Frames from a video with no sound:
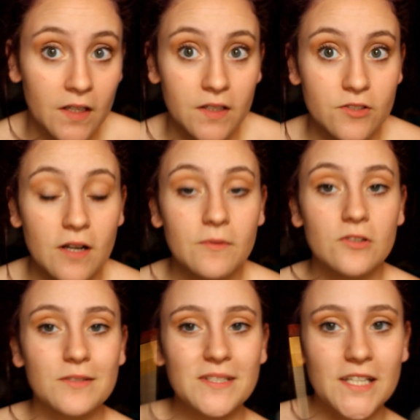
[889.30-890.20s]
So I'm
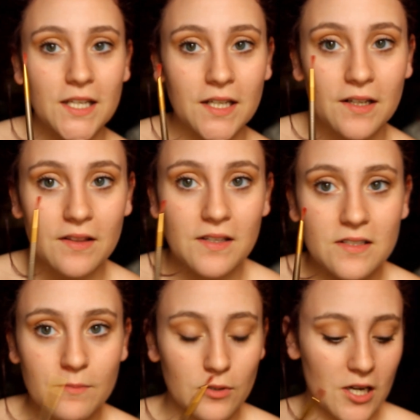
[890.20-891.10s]
going to be taking this
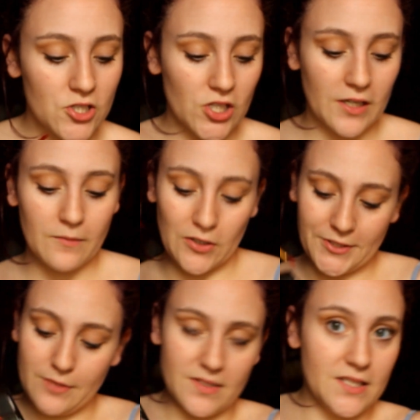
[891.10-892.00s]
brush and I'm going
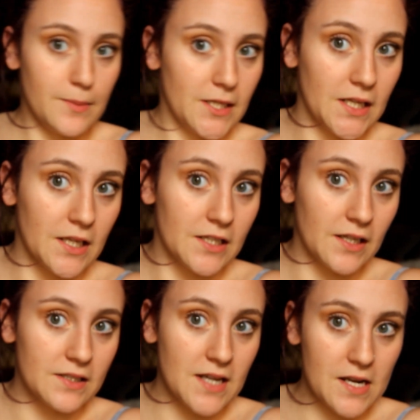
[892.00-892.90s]
to be dipping it
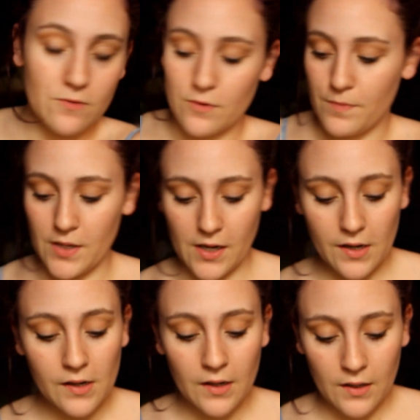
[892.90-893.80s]
in Diet Root Beer.
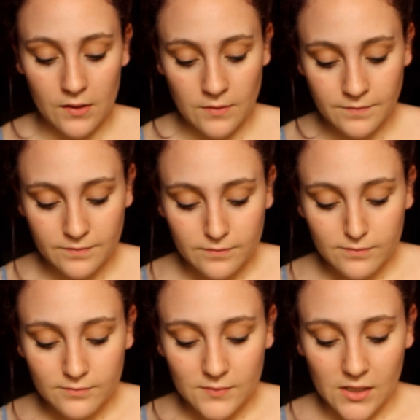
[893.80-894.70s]

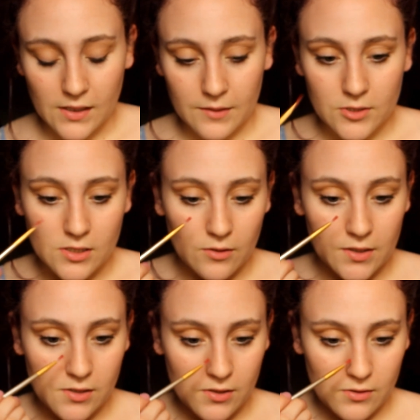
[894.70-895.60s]
And I'm just going
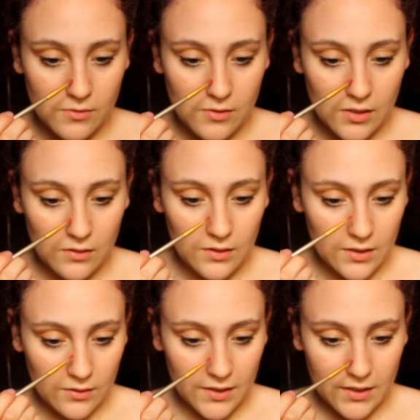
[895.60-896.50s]
to do
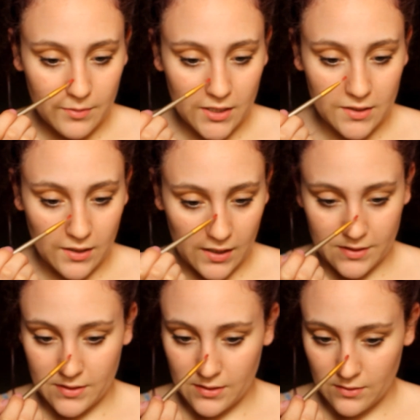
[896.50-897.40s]
little itty bitty
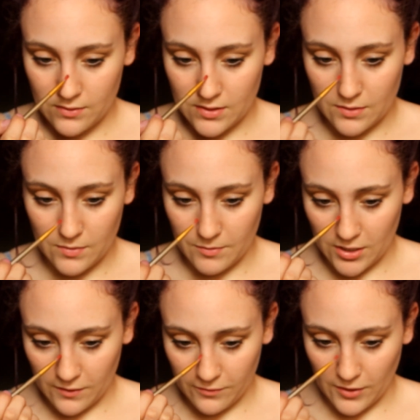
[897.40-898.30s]
dots to
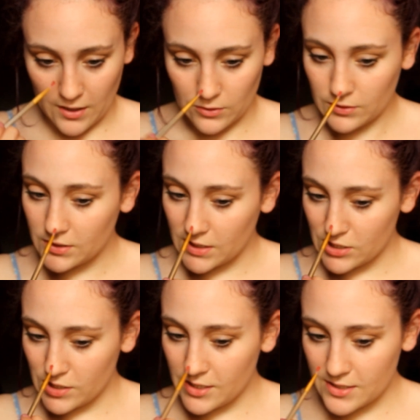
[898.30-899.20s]
mimic freckles, because
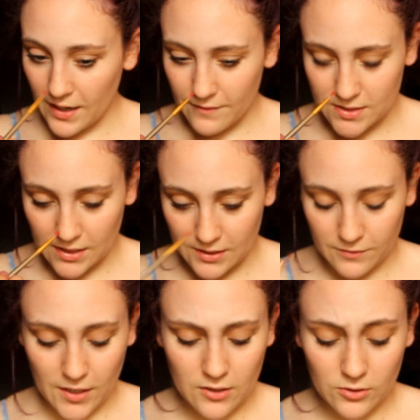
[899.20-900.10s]
she doesn't have a ton of
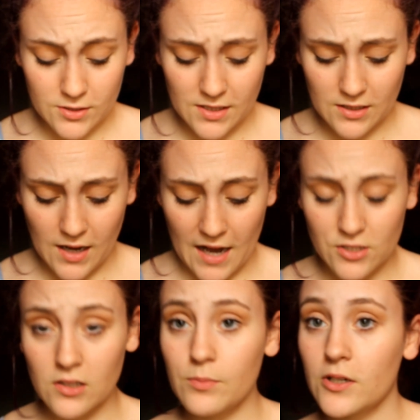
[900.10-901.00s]
freckles and they're
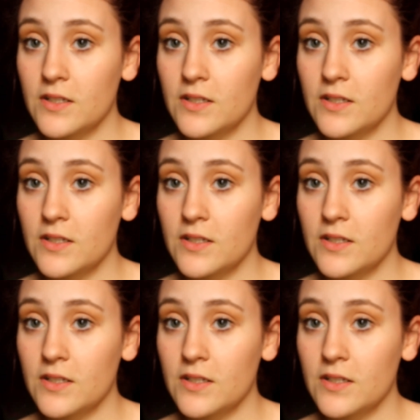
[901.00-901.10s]
actually pretty